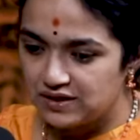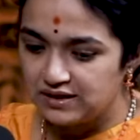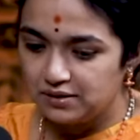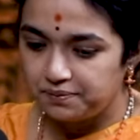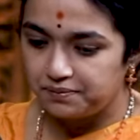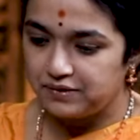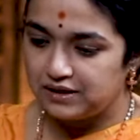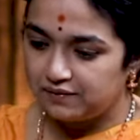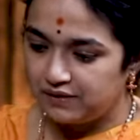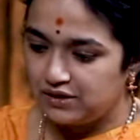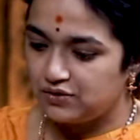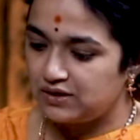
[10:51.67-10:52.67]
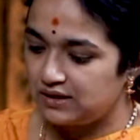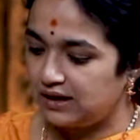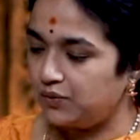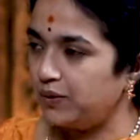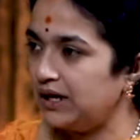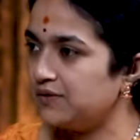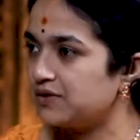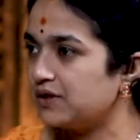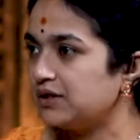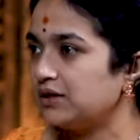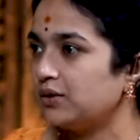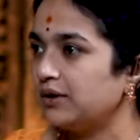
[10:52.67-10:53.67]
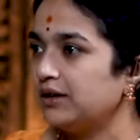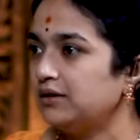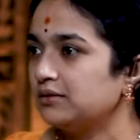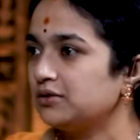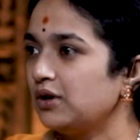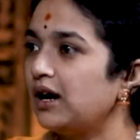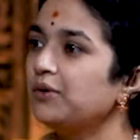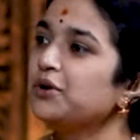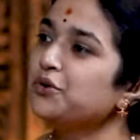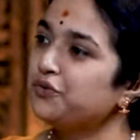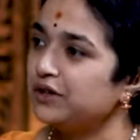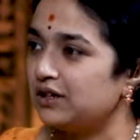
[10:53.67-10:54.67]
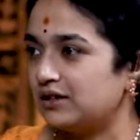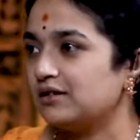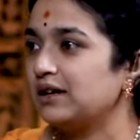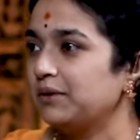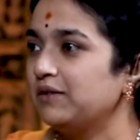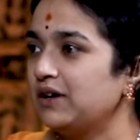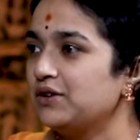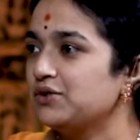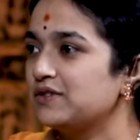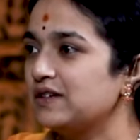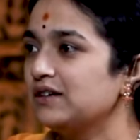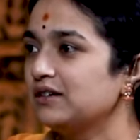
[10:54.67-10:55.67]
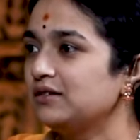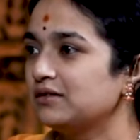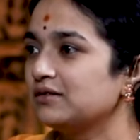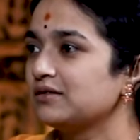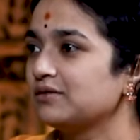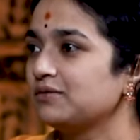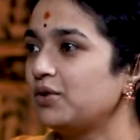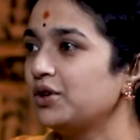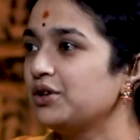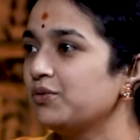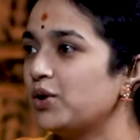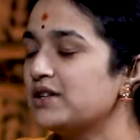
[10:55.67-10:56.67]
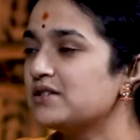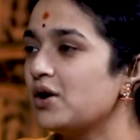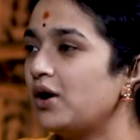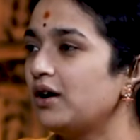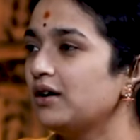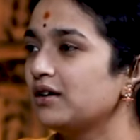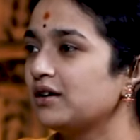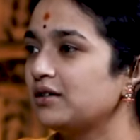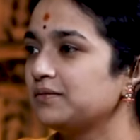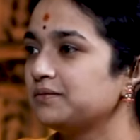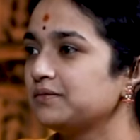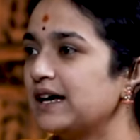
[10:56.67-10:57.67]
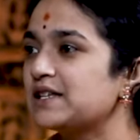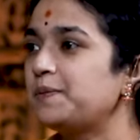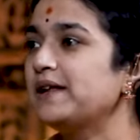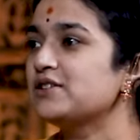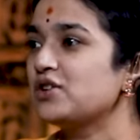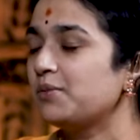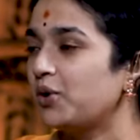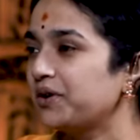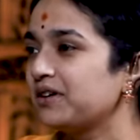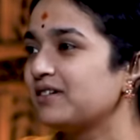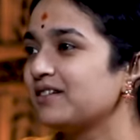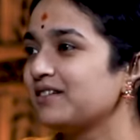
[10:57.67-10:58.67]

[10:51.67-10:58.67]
that waves written on it, so how do you feel it? I mean, when you see it, what is your explanation about it?